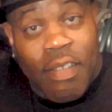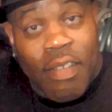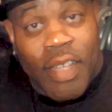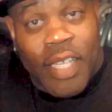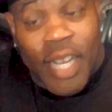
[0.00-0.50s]

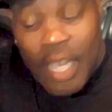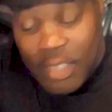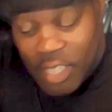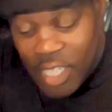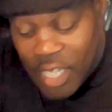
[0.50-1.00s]
And then I
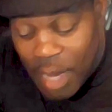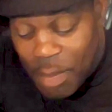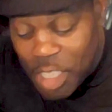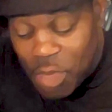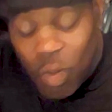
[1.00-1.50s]
seen how
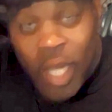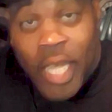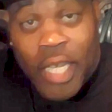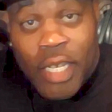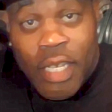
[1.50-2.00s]
much it
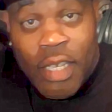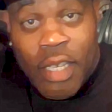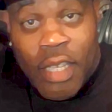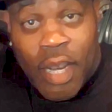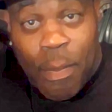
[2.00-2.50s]
weighed.
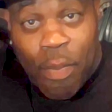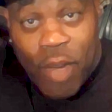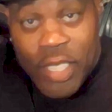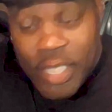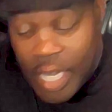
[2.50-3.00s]
And then I
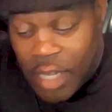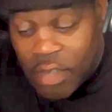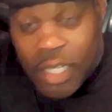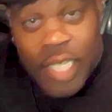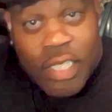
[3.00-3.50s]
pressed down
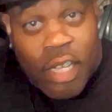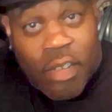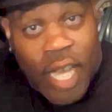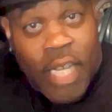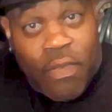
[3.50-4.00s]
till I saw
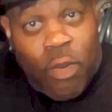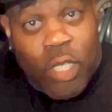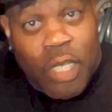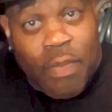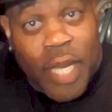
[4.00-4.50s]
9 to
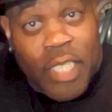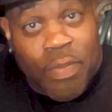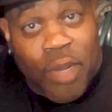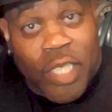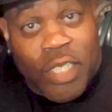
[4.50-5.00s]
14 pounds of
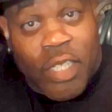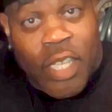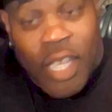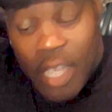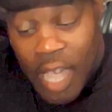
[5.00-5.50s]
pressure.
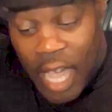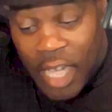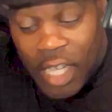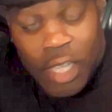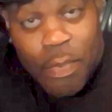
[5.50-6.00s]
I
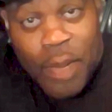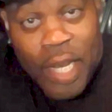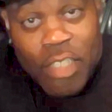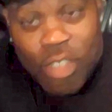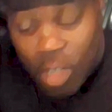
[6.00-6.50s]
cut the
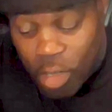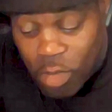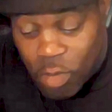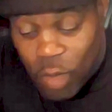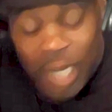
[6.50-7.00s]
polisher
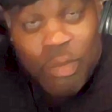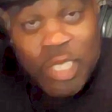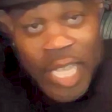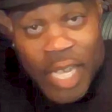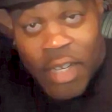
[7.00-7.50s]
on while it was
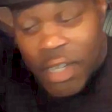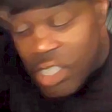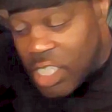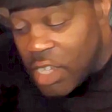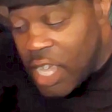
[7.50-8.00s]
down there and
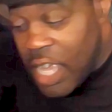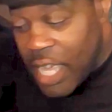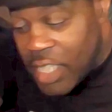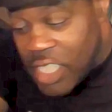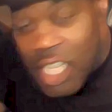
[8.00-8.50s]

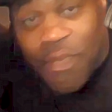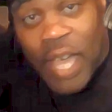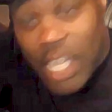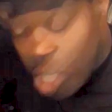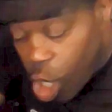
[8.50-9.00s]
see if I
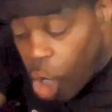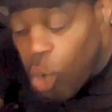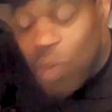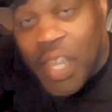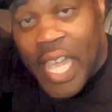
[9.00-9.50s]
could
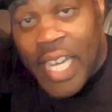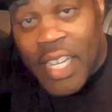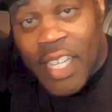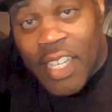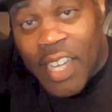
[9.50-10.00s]
hold that
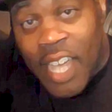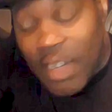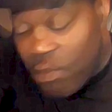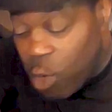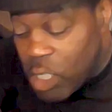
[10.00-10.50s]
9 to
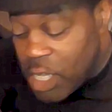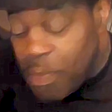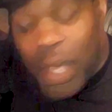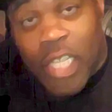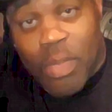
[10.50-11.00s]
14
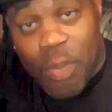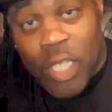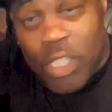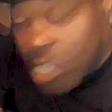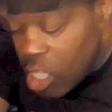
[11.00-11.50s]
pounds of
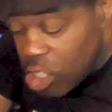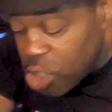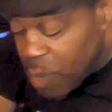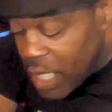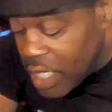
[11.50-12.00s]
pressure
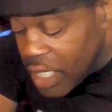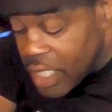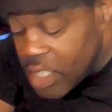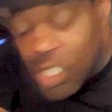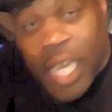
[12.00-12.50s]
just by looking at
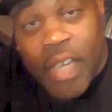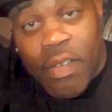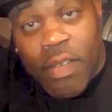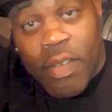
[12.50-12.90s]
the scale.